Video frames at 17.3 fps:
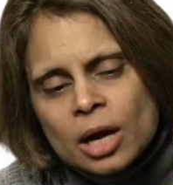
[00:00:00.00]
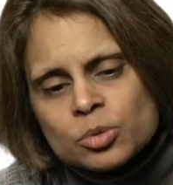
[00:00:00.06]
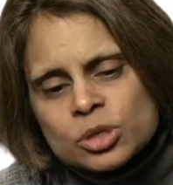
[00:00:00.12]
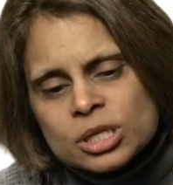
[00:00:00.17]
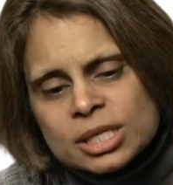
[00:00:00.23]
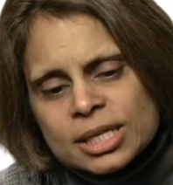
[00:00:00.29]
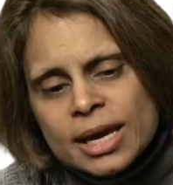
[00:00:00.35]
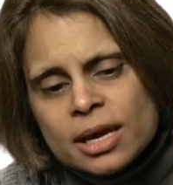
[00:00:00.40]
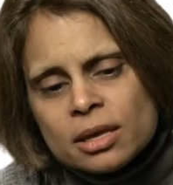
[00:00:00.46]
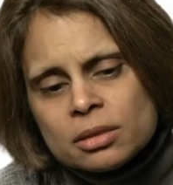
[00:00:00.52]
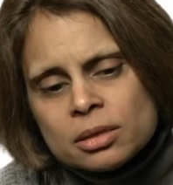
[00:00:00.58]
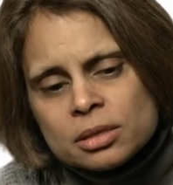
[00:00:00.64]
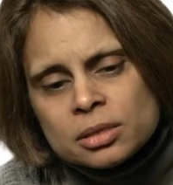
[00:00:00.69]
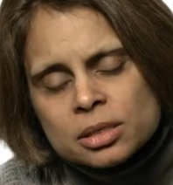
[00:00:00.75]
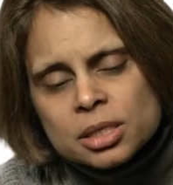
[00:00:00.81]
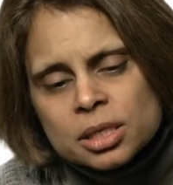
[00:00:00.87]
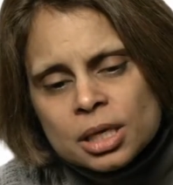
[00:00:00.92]
would say
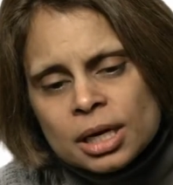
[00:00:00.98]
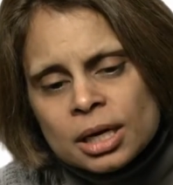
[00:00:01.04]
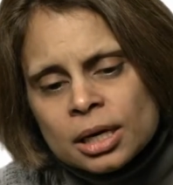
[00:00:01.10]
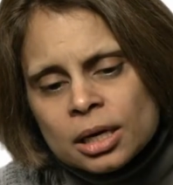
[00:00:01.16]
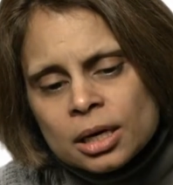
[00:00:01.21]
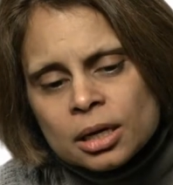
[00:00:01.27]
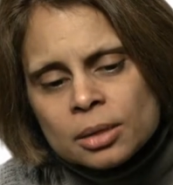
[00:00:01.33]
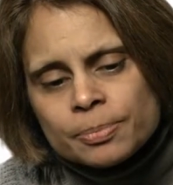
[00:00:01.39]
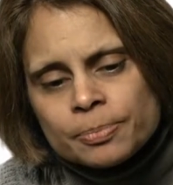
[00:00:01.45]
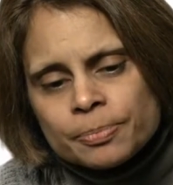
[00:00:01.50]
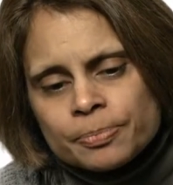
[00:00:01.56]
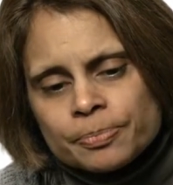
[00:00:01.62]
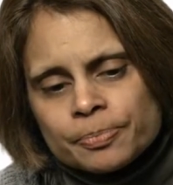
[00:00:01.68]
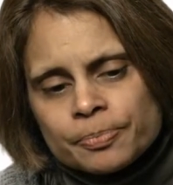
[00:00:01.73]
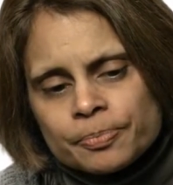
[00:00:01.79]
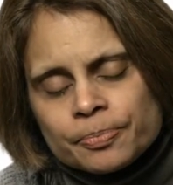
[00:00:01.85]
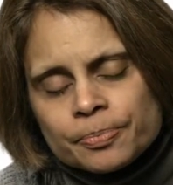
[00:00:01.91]
that
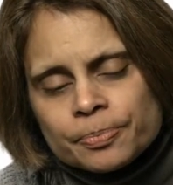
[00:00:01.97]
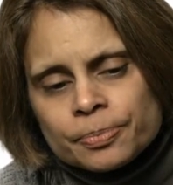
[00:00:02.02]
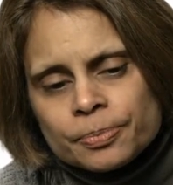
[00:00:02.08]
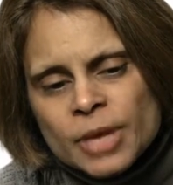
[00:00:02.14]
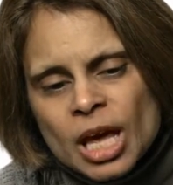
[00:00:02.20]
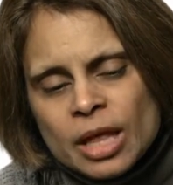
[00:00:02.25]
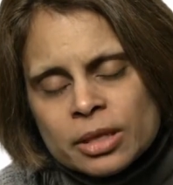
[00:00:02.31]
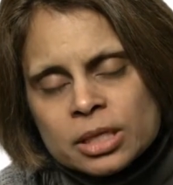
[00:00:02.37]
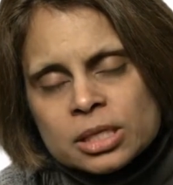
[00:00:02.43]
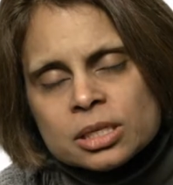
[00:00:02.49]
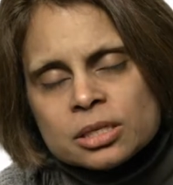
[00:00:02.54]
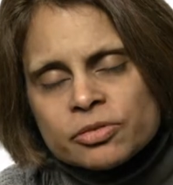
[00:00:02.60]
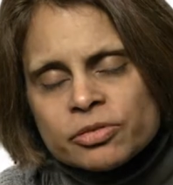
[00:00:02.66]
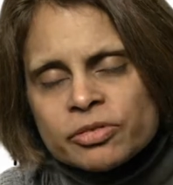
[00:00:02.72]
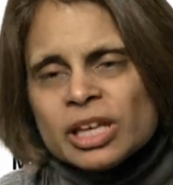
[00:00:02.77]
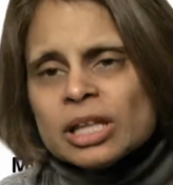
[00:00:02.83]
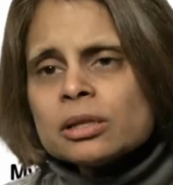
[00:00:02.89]
this is a
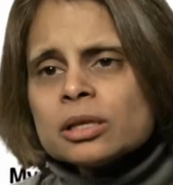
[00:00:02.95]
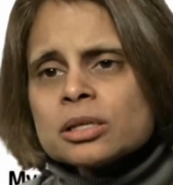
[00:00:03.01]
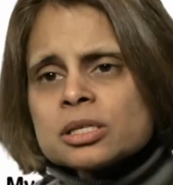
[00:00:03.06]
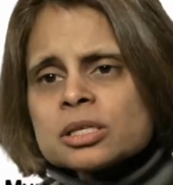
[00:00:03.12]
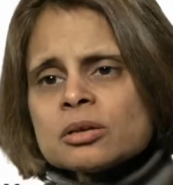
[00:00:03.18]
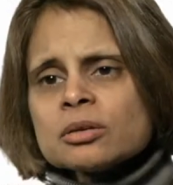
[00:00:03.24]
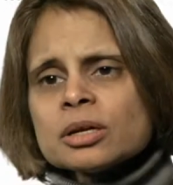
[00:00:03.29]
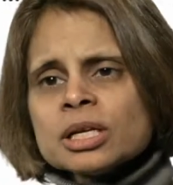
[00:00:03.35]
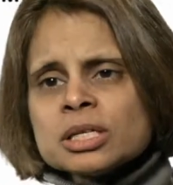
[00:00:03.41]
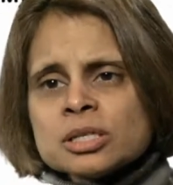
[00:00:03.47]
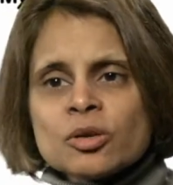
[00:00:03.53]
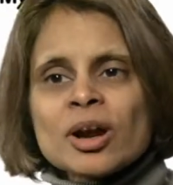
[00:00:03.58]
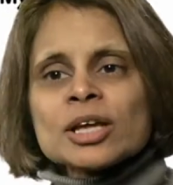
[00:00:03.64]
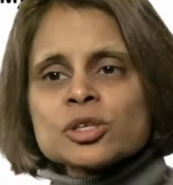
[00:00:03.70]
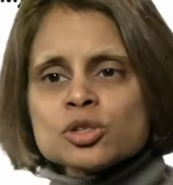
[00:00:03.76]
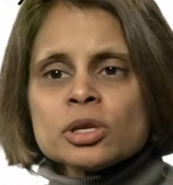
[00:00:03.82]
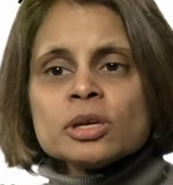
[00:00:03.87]
field that is
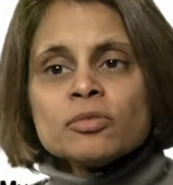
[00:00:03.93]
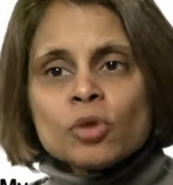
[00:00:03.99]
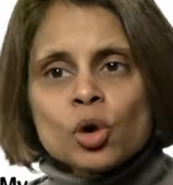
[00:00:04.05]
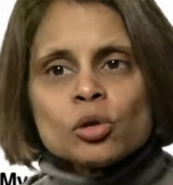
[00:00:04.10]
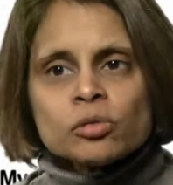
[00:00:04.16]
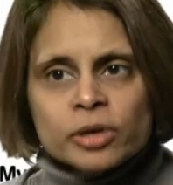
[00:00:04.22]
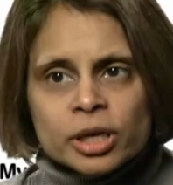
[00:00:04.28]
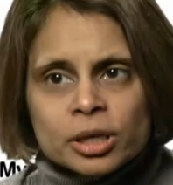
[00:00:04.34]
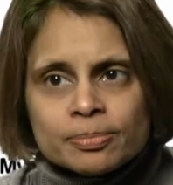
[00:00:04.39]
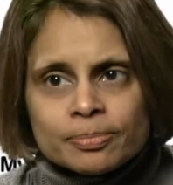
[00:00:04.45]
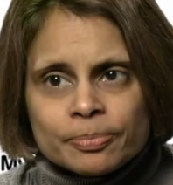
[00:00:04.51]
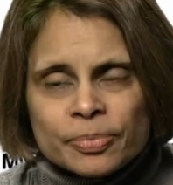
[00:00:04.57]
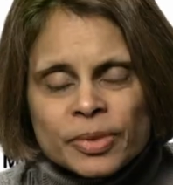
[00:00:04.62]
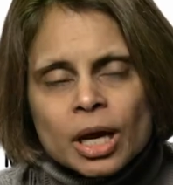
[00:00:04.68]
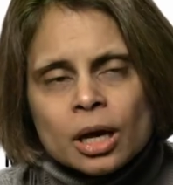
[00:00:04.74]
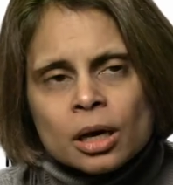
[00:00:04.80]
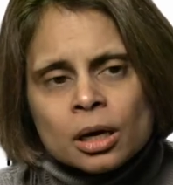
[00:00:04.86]
gradually evolving.
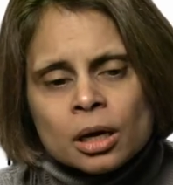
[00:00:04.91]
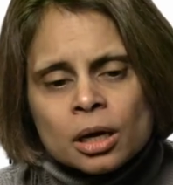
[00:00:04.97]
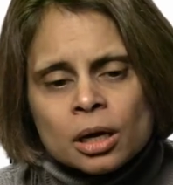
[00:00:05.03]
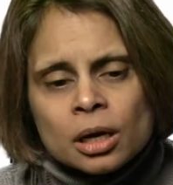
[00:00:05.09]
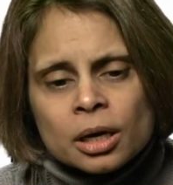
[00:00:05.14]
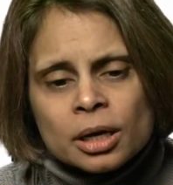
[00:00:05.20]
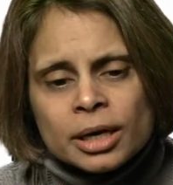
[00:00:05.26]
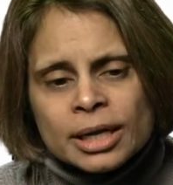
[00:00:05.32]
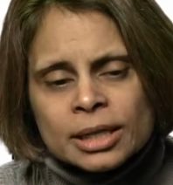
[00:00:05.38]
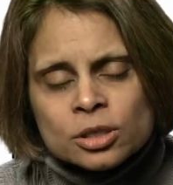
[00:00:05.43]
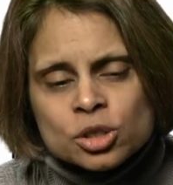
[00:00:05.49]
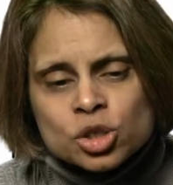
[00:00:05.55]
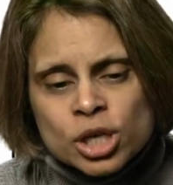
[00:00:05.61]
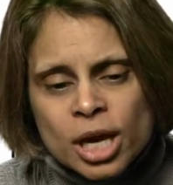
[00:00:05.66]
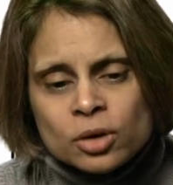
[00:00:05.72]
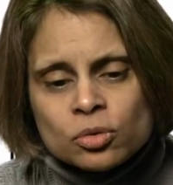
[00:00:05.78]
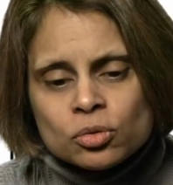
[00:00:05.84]
In
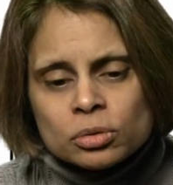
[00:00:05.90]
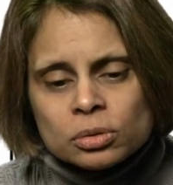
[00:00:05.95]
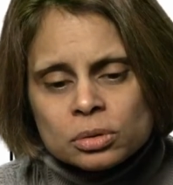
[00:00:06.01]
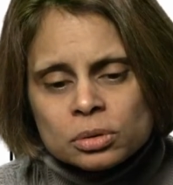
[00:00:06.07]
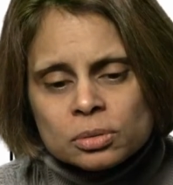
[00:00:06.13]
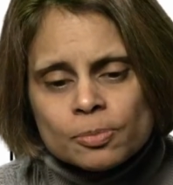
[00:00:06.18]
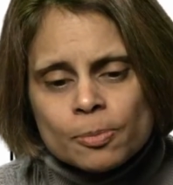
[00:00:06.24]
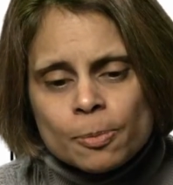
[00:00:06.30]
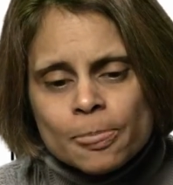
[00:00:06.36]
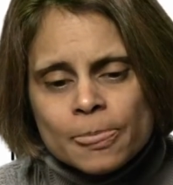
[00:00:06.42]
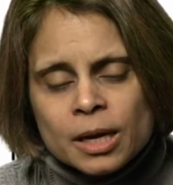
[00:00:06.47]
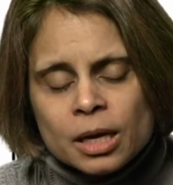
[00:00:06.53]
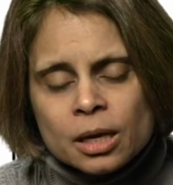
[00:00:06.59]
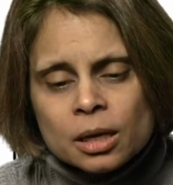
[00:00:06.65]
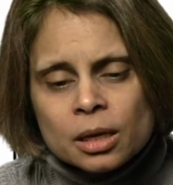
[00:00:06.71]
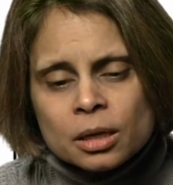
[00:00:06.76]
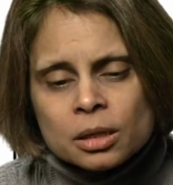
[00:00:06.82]
general,
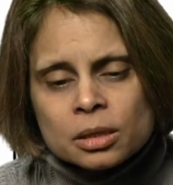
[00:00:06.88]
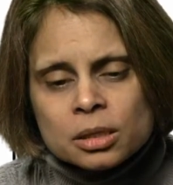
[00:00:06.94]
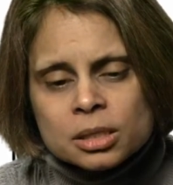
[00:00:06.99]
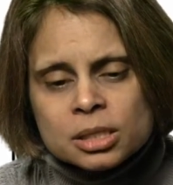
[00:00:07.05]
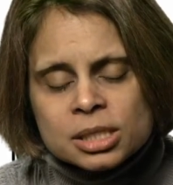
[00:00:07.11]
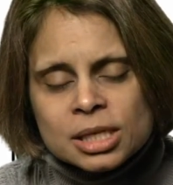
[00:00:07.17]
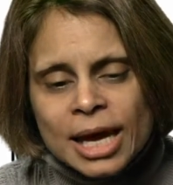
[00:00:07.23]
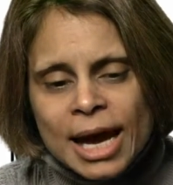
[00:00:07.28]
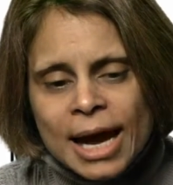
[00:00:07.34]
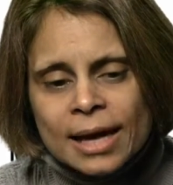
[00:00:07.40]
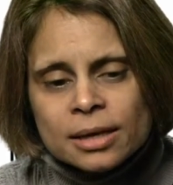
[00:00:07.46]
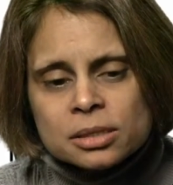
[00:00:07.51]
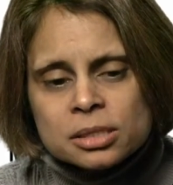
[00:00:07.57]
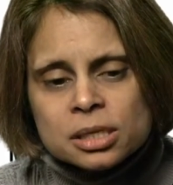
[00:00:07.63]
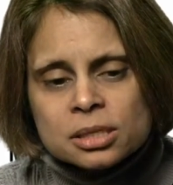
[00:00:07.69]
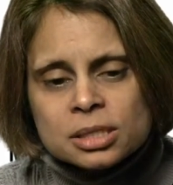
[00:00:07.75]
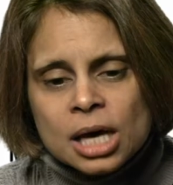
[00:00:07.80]
the
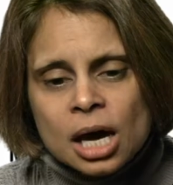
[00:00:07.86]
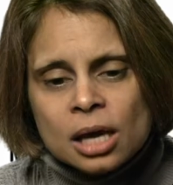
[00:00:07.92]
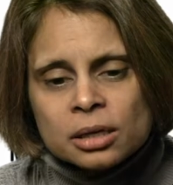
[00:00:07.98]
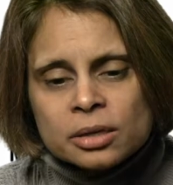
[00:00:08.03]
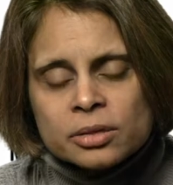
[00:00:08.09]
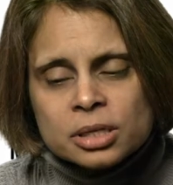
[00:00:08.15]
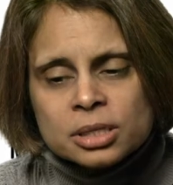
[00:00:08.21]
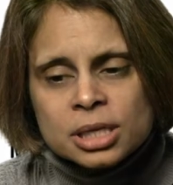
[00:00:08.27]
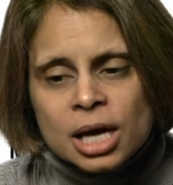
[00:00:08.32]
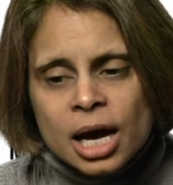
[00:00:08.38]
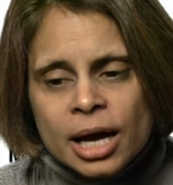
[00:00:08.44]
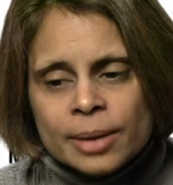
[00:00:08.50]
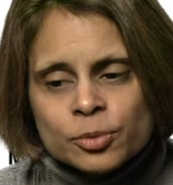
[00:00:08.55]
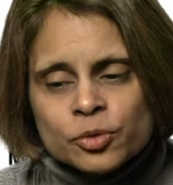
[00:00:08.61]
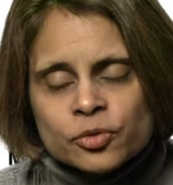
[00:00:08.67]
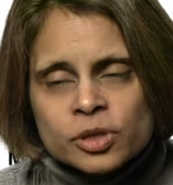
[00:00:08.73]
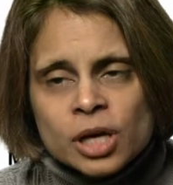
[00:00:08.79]
scans are done at the
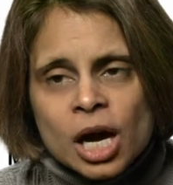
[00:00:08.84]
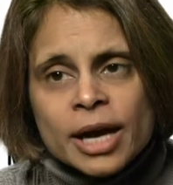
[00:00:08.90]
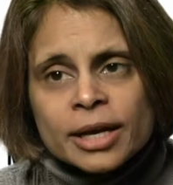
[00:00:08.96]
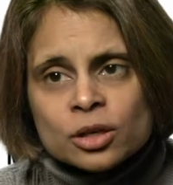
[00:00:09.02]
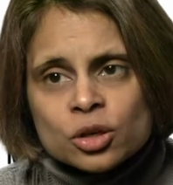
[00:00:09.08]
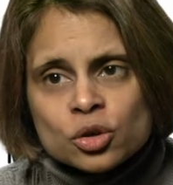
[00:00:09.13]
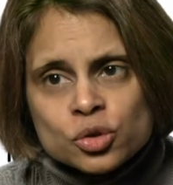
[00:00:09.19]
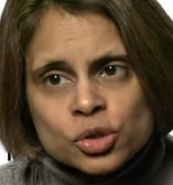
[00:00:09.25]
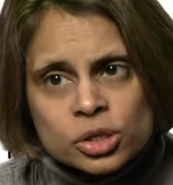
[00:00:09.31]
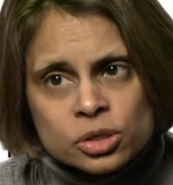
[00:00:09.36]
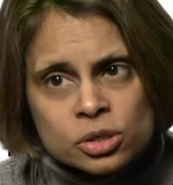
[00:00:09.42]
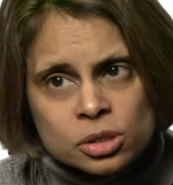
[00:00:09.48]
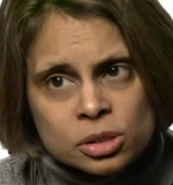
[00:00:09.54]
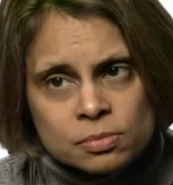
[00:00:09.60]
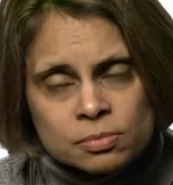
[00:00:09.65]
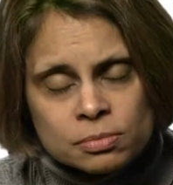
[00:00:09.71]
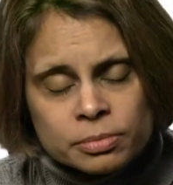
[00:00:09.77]
time of
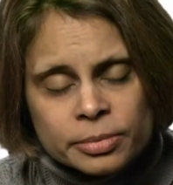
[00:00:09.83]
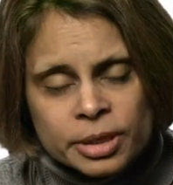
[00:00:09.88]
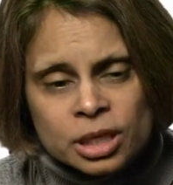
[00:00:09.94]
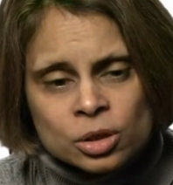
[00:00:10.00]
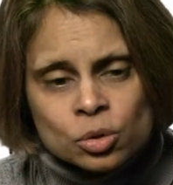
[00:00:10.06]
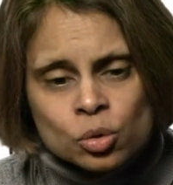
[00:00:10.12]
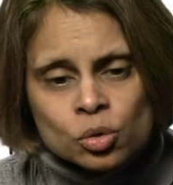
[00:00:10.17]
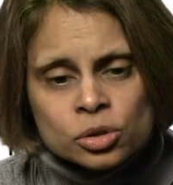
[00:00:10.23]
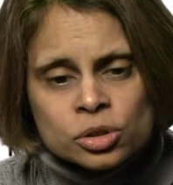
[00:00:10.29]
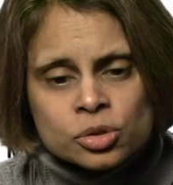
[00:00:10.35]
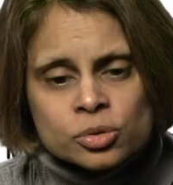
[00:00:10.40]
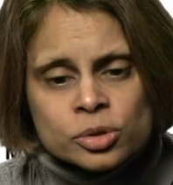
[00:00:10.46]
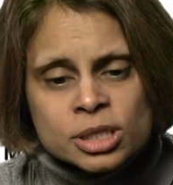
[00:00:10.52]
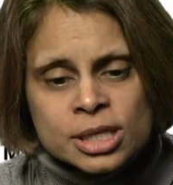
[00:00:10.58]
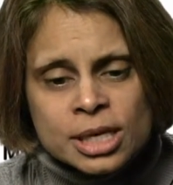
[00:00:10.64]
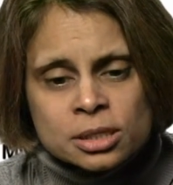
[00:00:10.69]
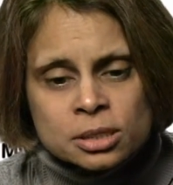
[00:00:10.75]
diagnosis in order to
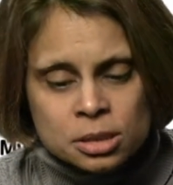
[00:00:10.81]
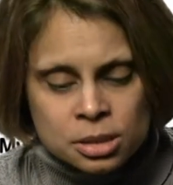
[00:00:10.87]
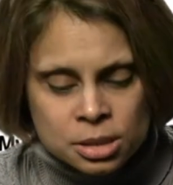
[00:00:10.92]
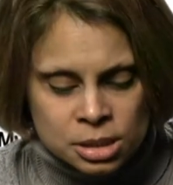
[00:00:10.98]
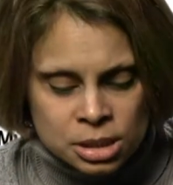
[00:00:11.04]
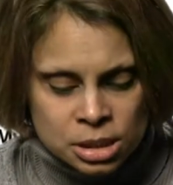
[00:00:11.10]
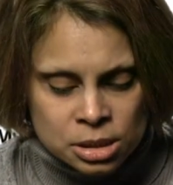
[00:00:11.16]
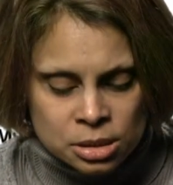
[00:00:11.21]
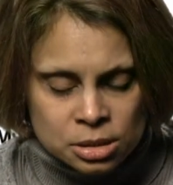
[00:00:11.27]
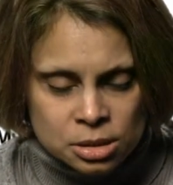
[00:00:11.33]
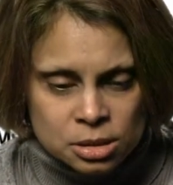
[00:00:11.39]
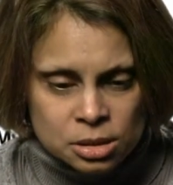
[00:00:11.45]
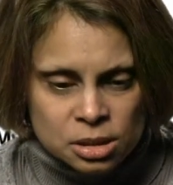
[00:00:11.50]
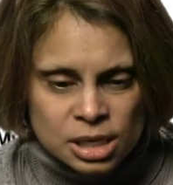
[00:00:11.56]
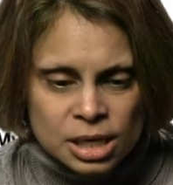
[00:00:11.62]
assess the disease,